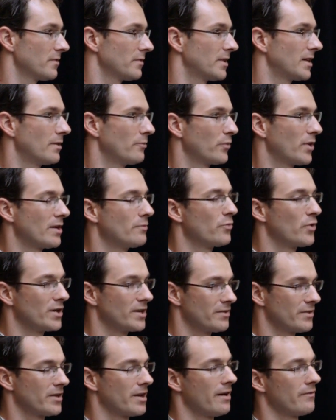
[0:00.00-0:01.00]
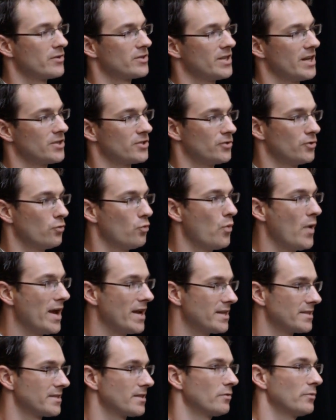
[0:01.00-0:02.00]
can bring to the conversation, the
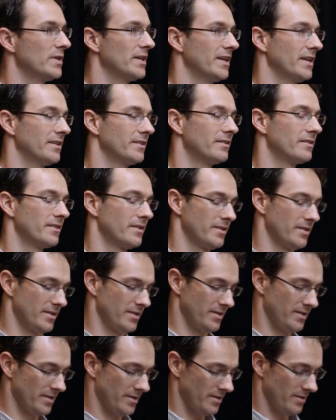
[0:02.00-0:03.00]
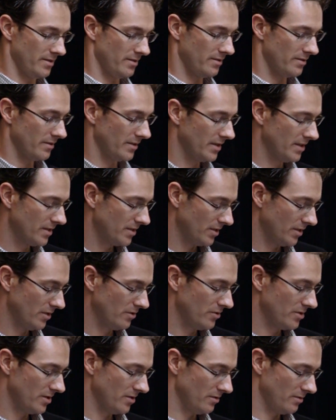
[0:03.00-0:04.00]
ways that we can
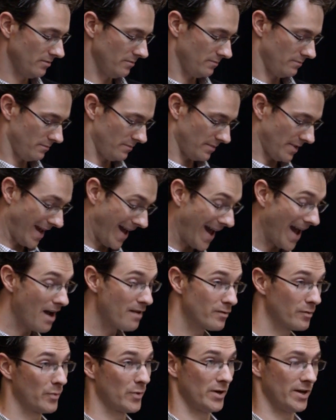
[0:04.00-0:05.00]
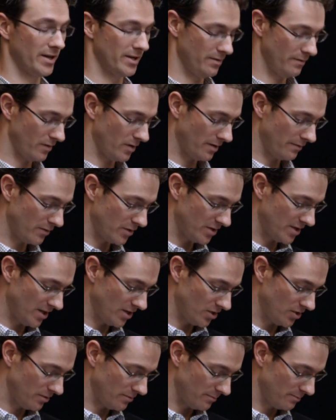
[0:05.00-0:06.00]
continue to have a productive
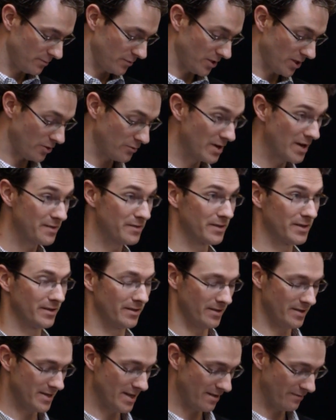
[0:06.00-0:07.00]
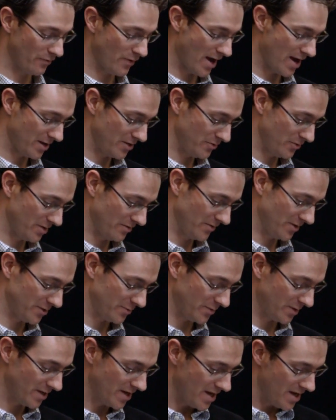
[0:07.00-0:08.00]
conversation. So I owe Nathan a debt of gratitude on this
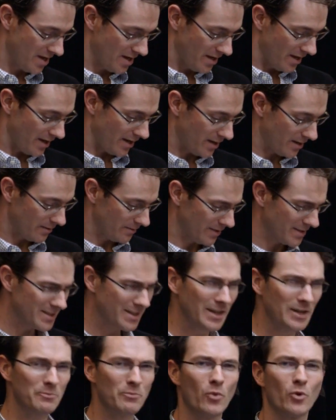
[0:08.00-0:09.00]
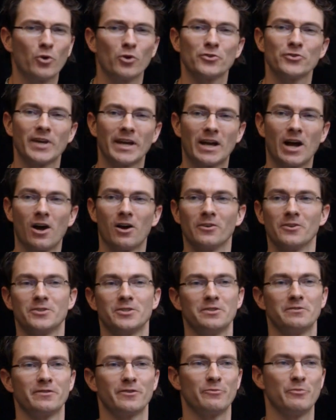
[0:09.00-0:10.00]
one. Let's talk moral
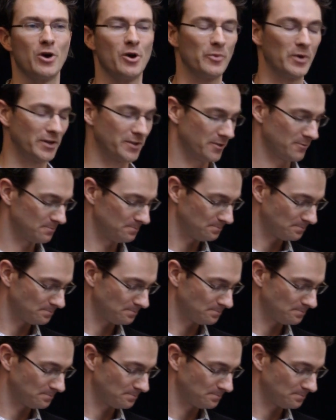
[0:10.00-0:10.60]
psychology for a moment.